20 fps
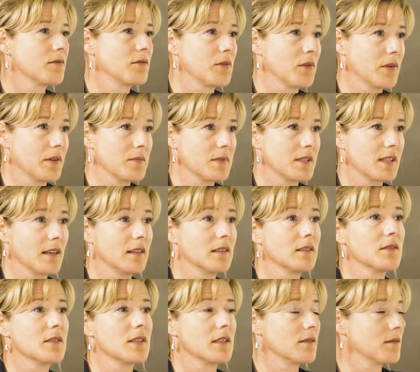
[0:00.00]
for
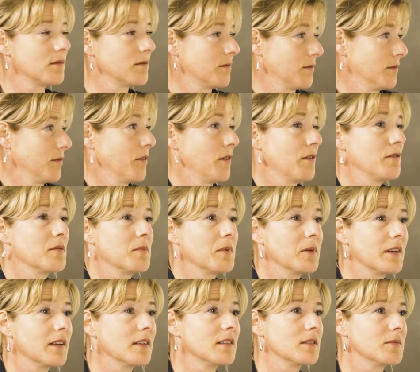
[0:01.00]
themselves and for
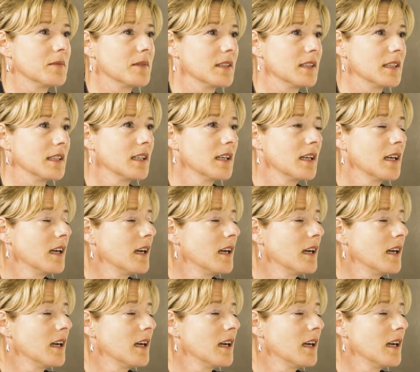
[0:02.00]
everybody ultimately.